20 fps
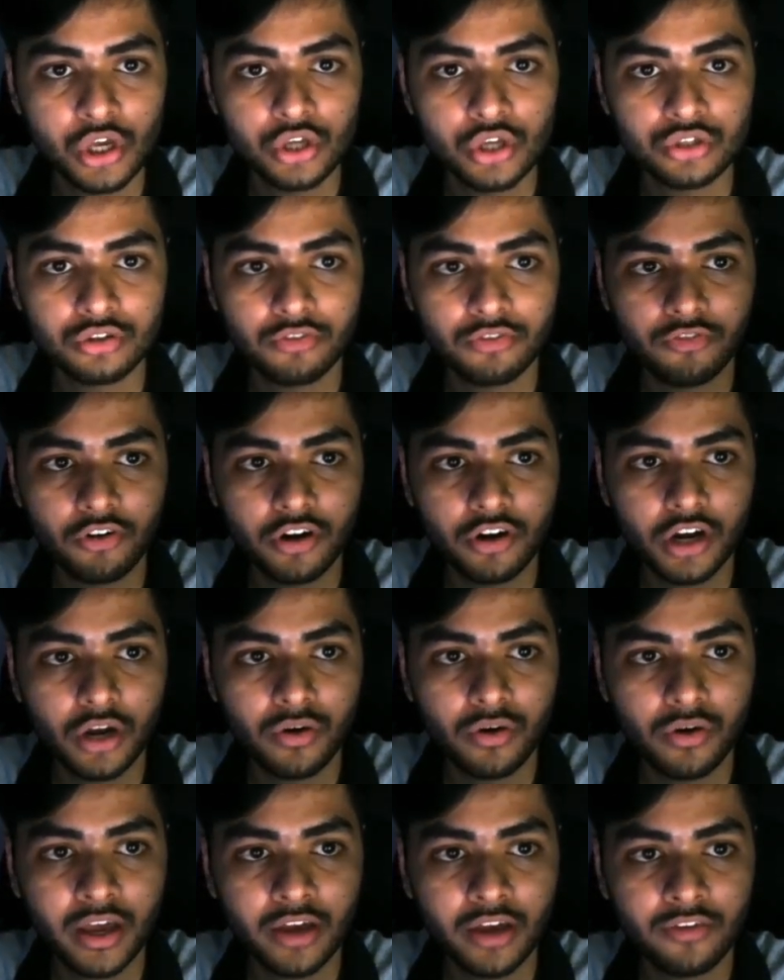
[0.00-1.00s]
So for now
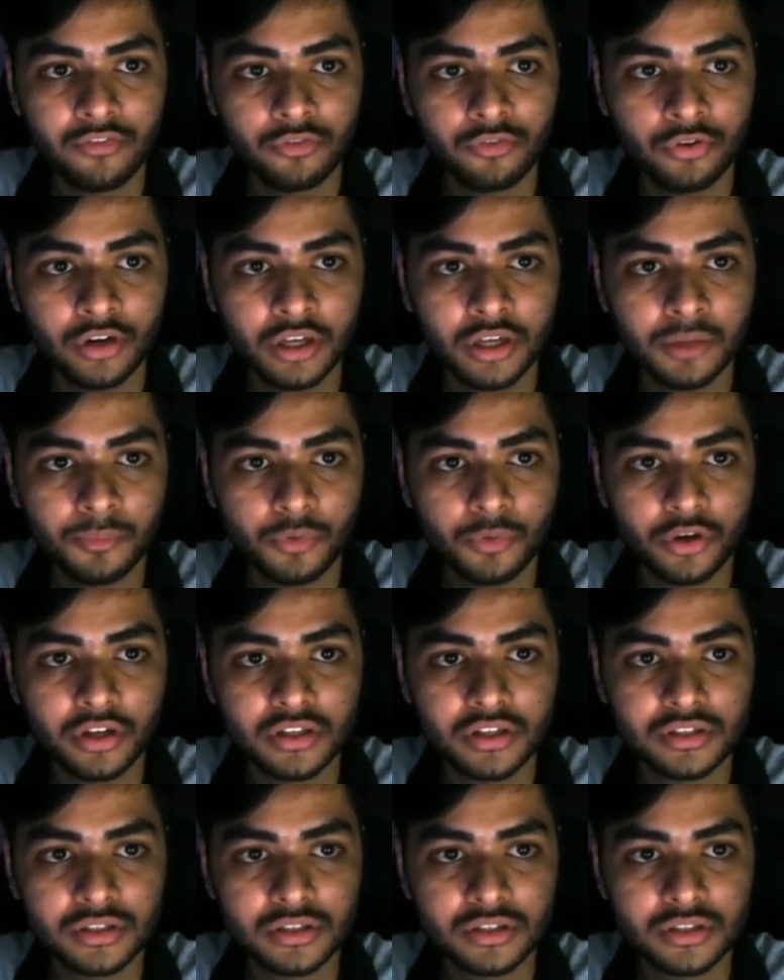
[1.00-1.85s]
I have only imported